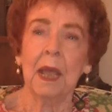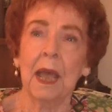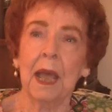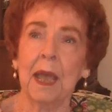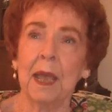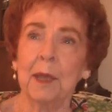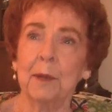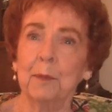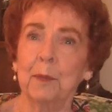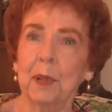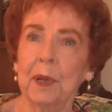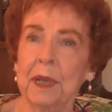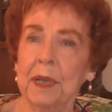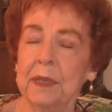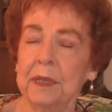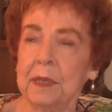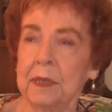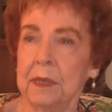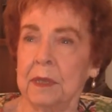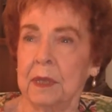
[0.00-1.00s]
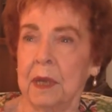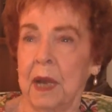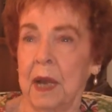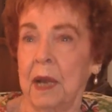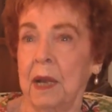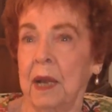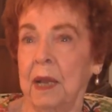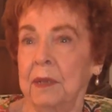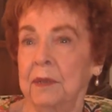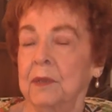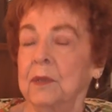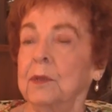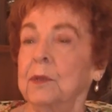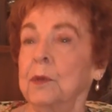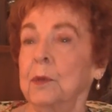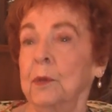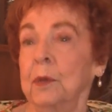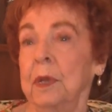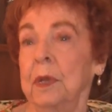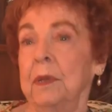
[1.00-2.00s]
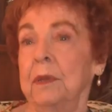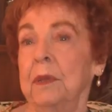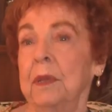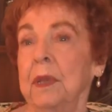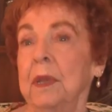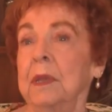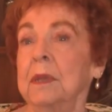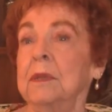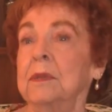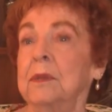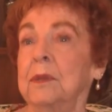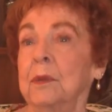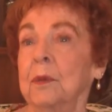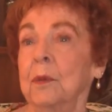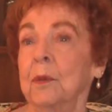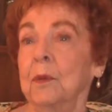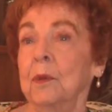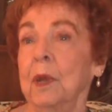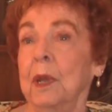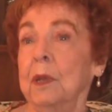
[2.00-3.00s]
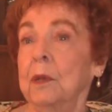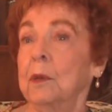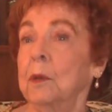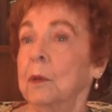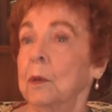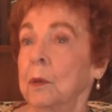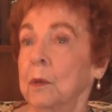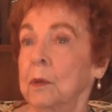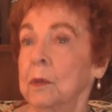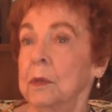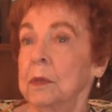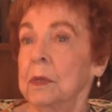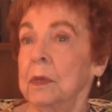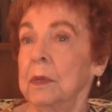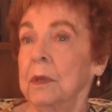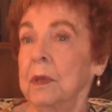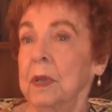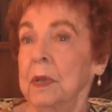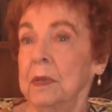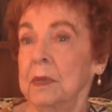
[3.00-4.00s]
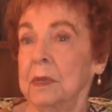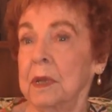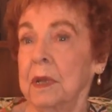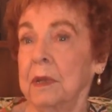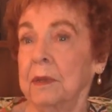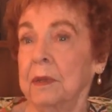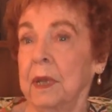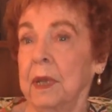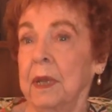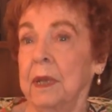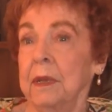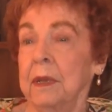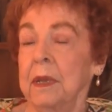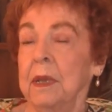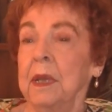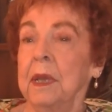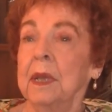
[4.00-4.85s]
I had places that I liked to donate things, you know, like clothes and things like that.